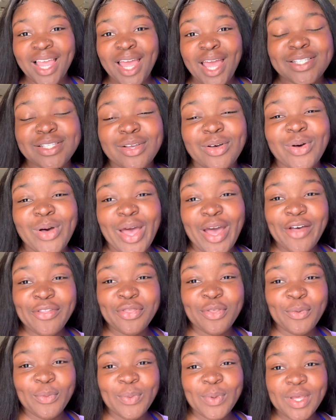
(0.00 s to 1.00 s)
So
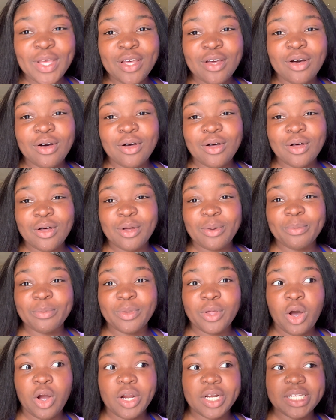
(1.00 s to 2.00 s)
after we the
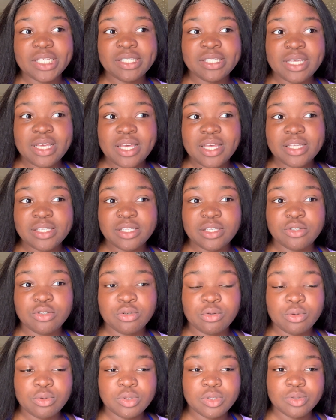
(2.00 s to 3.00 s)
RDCs
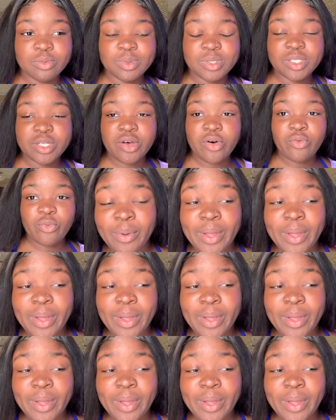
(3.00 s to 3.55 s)
introduced themselves,